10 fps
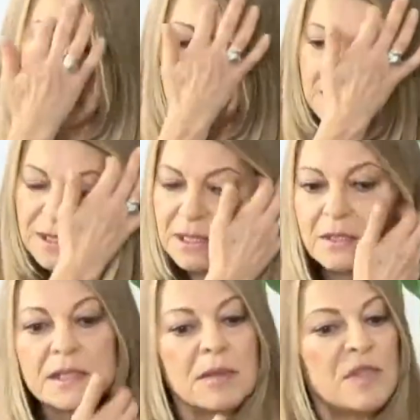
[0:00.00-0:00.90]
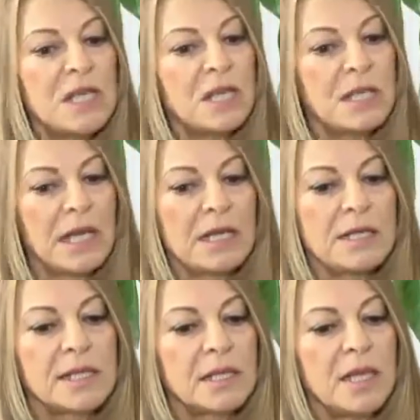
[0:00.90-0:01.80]
it is still something that
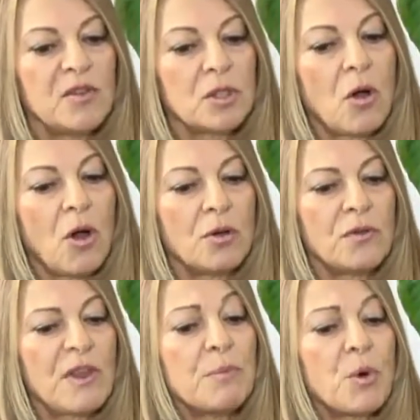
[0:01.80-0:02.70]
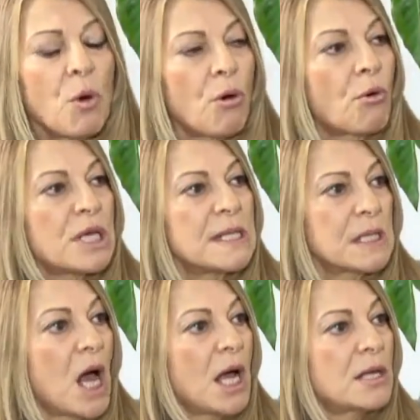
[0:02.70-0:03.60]
is even contemporary
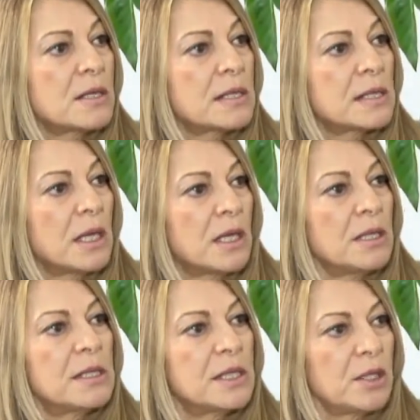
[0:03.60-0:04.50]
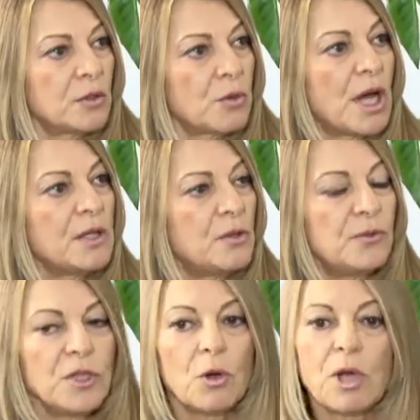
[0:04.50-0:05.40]
science still trying to
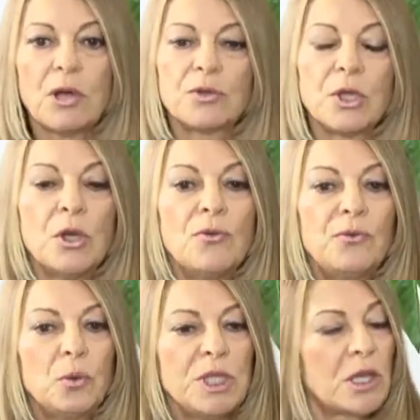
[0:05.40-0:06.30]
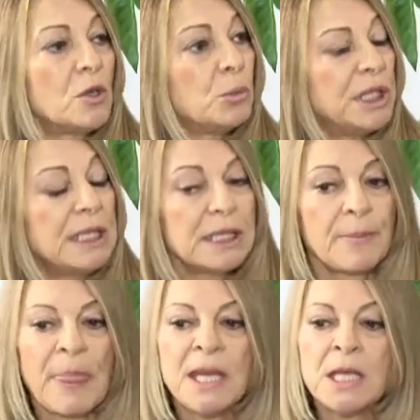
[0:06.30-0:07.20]
figure out fully and completely.
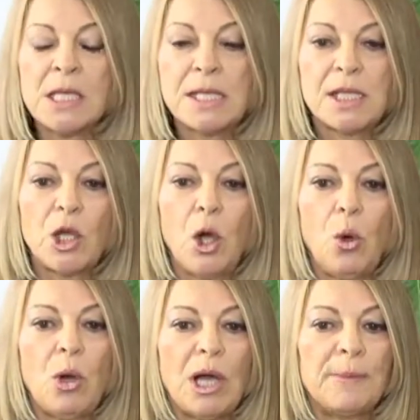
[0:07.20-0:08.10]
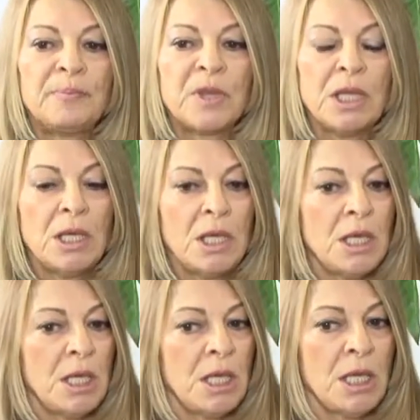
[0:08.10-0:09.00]
So
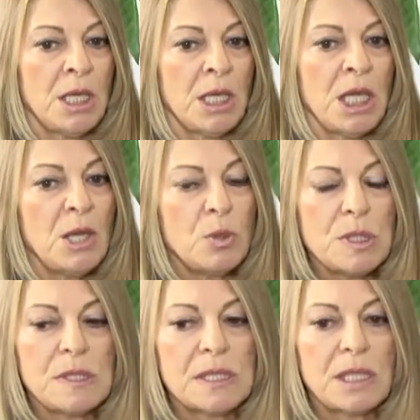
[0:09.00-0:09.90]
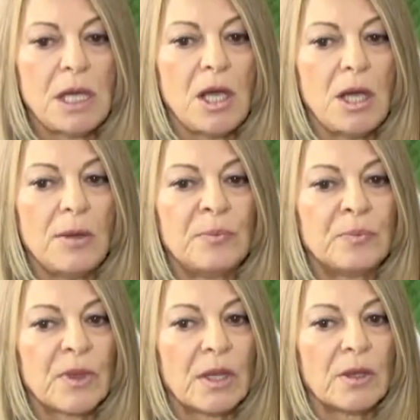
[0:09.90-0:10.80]
he was
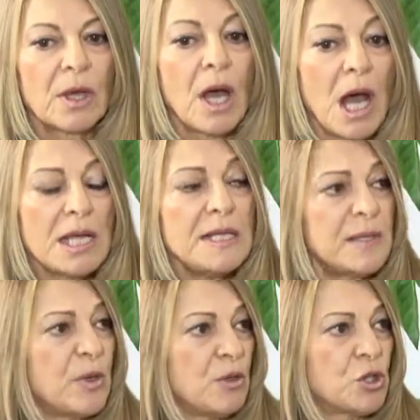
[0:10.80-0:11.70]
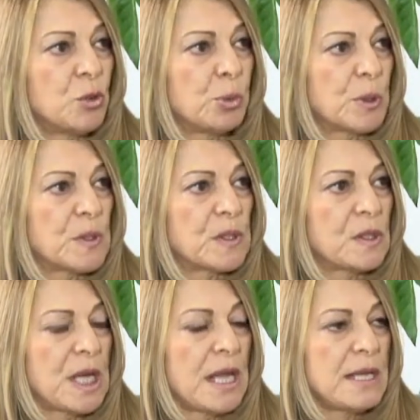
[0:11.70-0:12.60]
highly spiritual
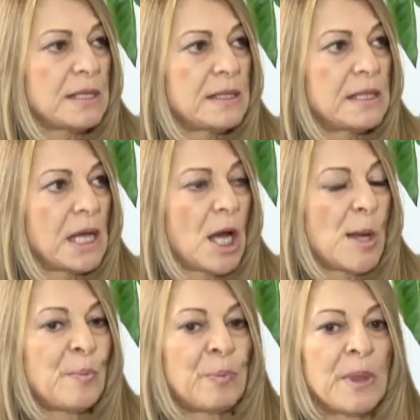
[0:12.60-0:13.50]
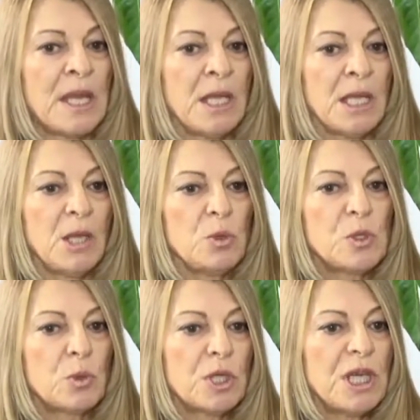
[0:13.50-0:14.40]
person, and he
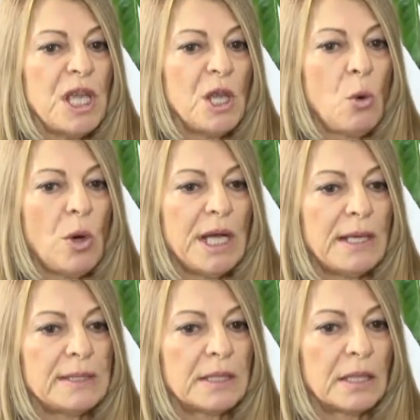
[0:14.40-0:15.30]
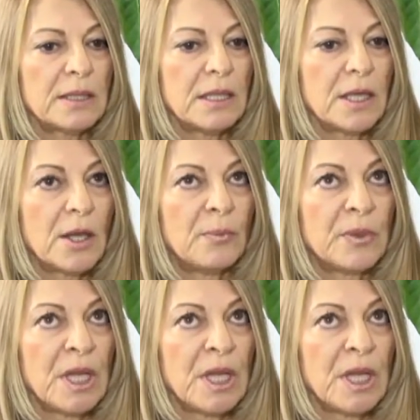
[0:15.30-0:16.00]
was working with the